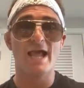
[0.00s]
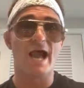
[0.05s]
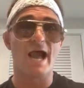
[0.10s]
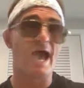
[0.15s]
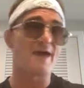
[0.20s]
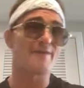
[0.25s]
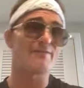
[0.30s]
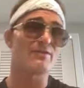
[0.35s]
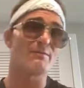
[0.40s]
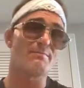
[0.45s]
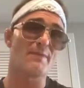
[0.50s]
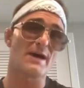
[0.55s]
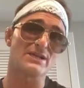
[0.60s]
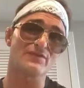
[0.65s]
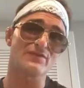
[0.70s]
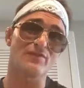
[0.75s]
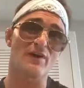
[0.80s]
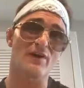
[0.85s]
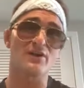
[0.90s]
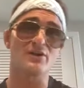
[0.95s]
I have the
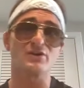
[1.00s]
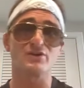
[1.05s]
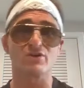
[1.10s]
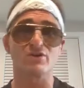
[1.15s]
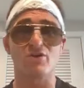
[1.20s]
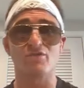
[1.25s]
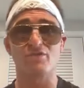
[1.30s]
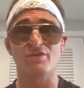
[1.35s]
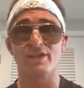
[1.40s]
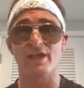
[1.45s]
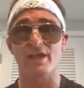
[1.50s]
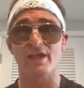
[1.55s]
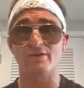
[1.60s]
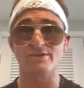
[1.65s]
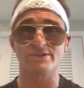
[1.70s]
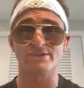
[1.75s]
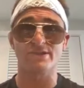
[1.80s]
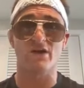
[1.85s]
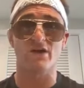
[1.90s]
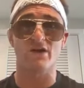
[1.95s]
best fighters over there
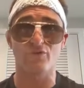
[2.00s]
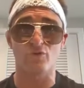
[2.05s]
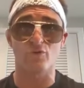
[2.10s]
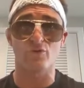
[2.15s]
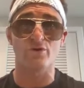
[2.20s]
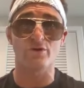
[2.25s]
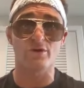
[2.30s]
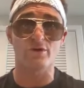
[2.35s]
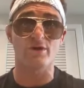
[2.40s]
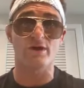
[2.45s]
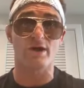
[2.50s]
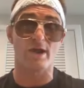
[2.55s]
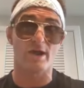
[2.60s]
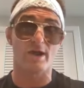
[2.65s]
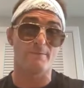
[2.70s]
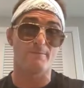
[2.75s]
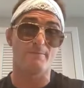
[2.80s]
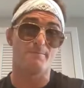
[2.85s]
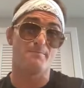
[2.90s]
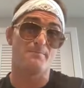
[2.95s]
in South Florida
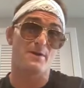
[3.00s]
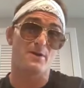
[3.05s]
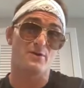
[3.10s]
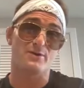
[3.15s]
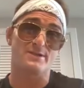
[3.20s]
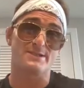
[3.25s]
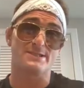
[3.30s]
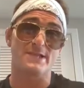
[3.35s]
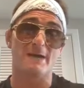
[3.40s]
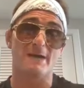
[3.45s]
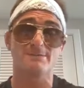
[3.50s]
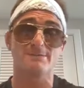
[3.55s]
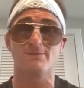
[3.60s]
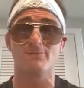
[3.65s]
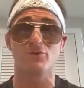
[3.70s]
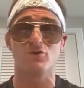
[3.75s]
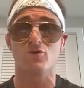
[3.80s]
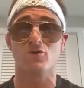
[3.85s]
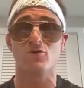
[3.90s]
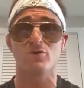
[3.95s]
at American Top
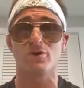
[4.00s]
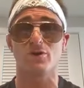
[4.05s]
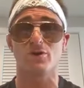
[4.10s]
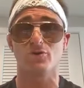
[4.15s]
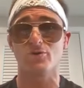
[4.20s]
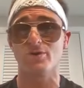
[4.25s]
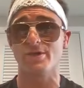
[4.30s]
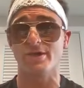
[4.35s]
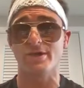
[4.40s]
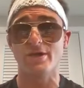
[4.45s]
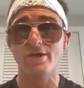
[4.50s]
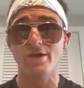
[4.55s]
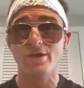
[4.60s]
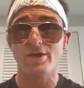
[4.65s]
Team of Coconut Creek.